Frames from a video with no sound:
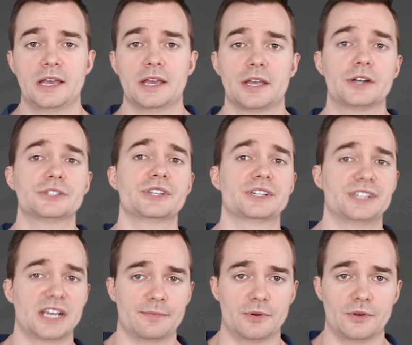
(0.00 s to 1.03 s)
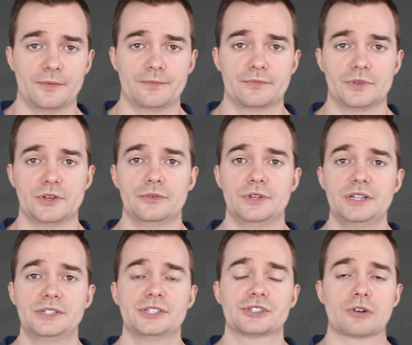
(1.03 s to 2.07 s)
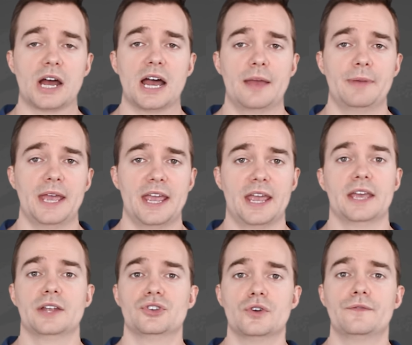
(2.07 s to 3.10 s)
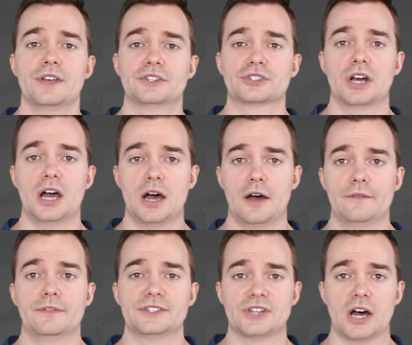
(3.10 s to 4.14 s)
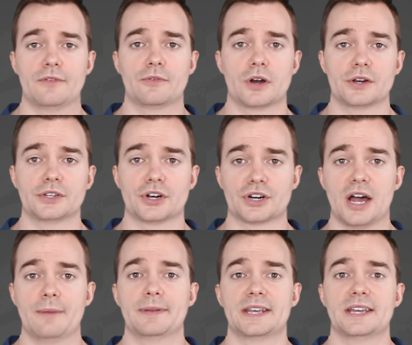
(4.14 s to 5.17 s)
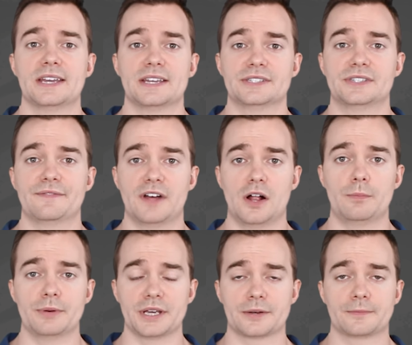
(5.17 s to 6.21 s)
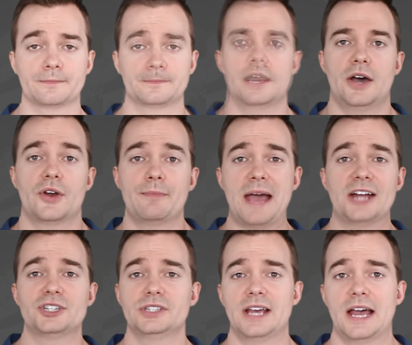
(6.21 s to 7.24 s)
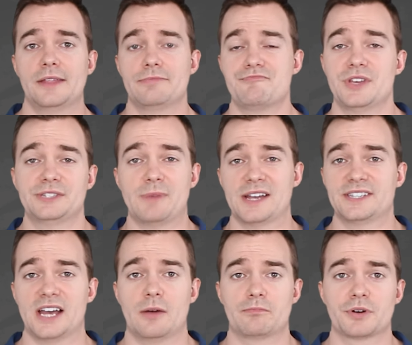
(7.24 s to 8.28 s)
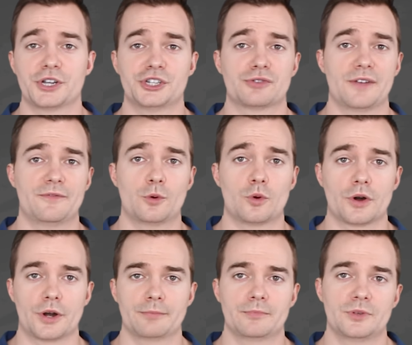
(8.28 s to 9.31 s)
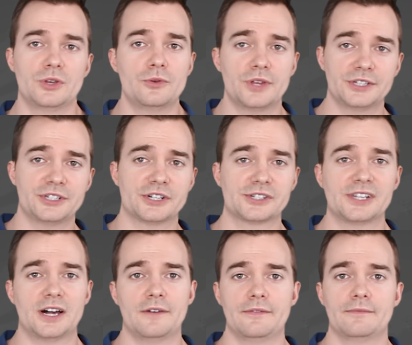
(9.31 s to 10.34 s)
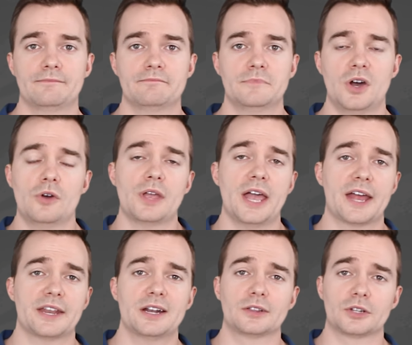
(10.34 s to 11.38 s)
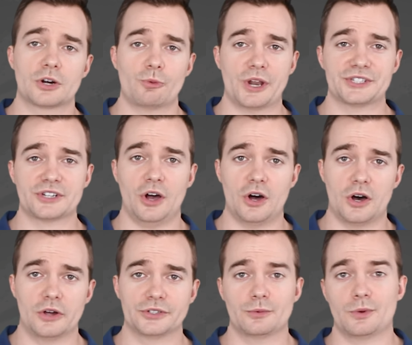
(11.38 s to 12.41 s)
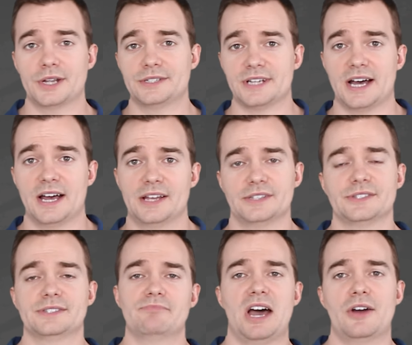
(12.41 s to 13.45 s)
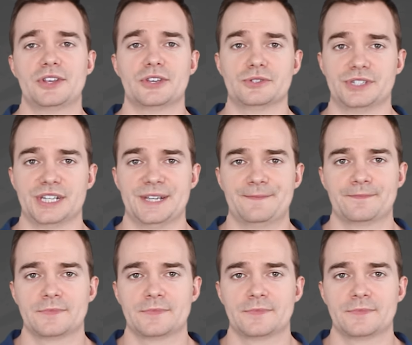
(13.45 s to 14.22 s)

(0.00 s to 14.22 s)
Here's an example. You need to describe a new feature of the software your company is developing. I would imagine that this might sound pretty straightforward. You think to yourself, okay, I need to learn what it's called, what it does, how to use it,